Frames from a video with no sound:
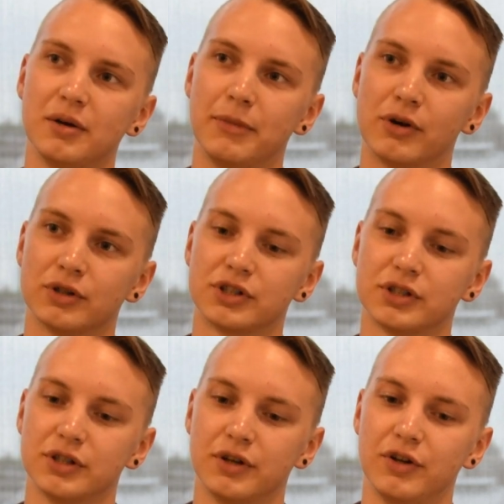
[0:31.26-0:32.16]

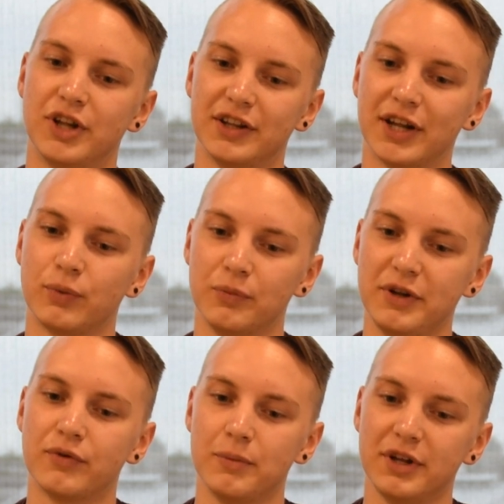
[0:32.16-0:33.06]
because uh, that, that, would
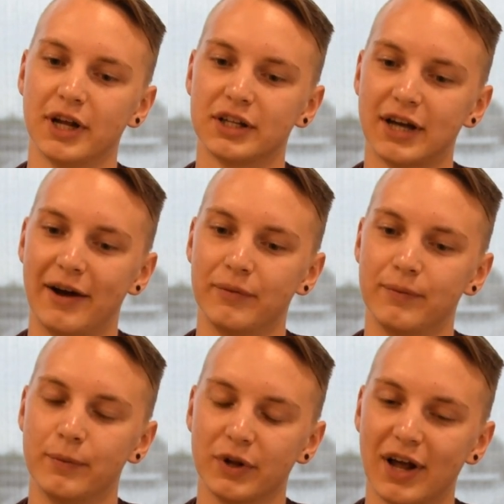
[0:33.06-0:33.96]
mean for me that I
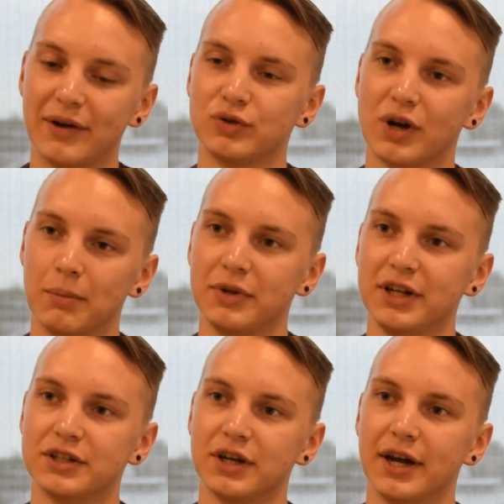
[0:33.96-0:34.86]
will have to
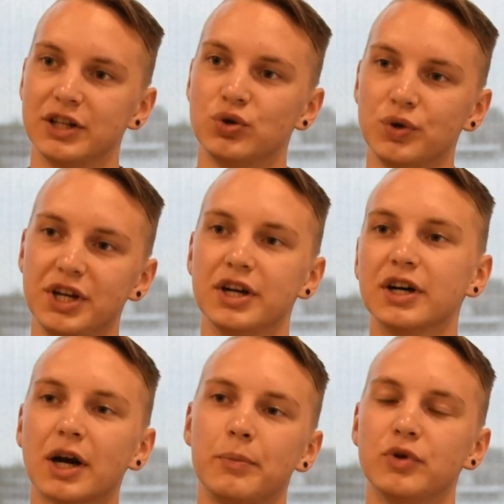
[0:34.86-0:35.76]
complete a two-year
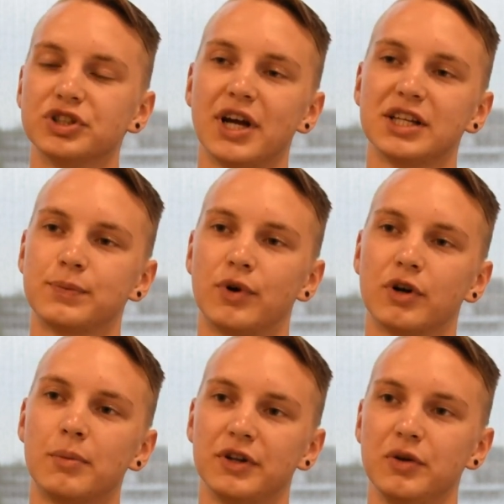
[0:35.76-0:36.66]
computer science
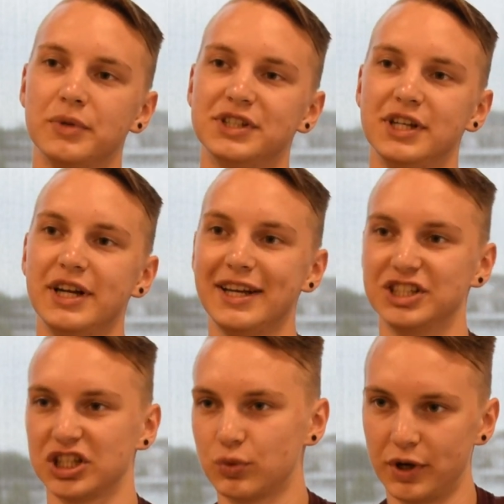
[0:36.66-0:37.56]
program at UBC
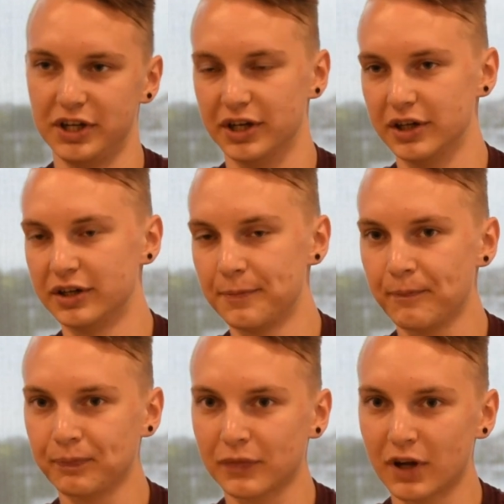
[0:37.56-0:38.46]
in just one year.
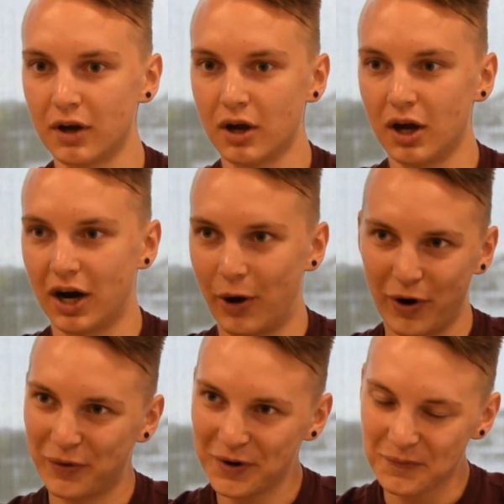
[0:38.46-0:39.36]

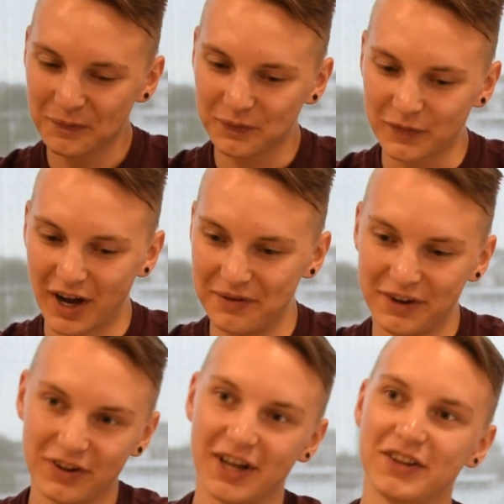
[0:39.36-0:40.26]
However, I
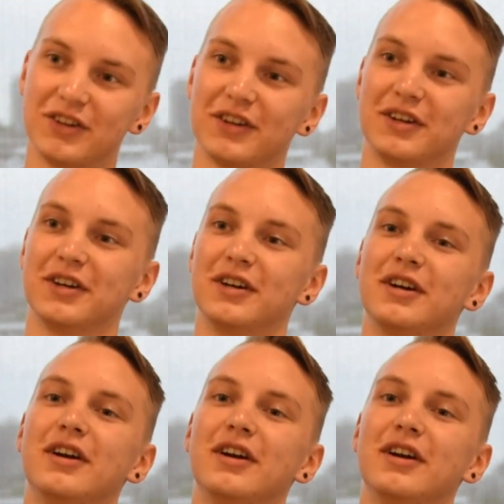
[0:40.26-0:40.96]
feel that uh,